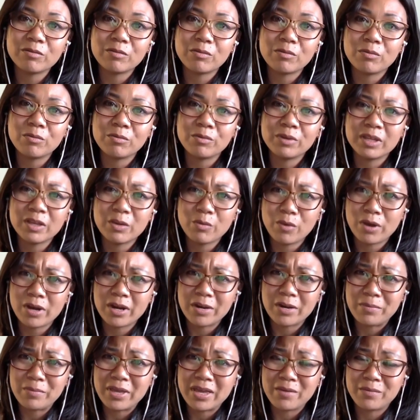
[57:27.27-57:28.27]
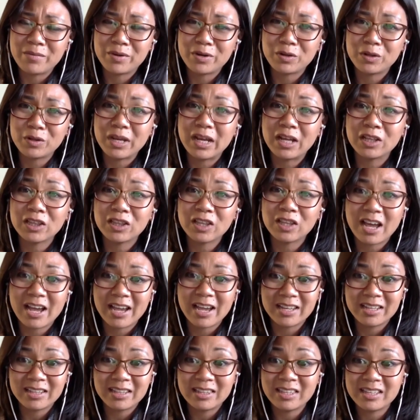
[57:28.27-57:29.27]
really want to be able to
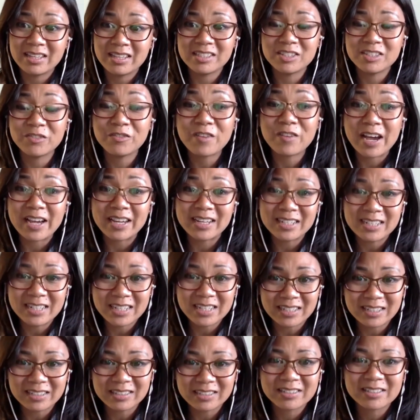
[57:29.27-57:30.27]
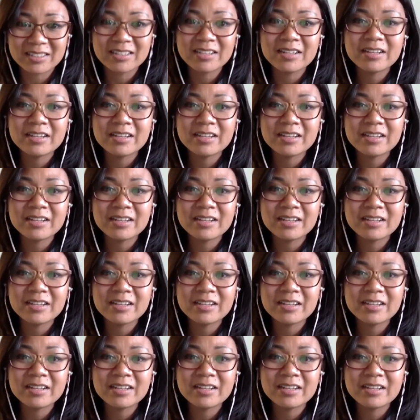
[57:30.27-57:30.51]
align these findings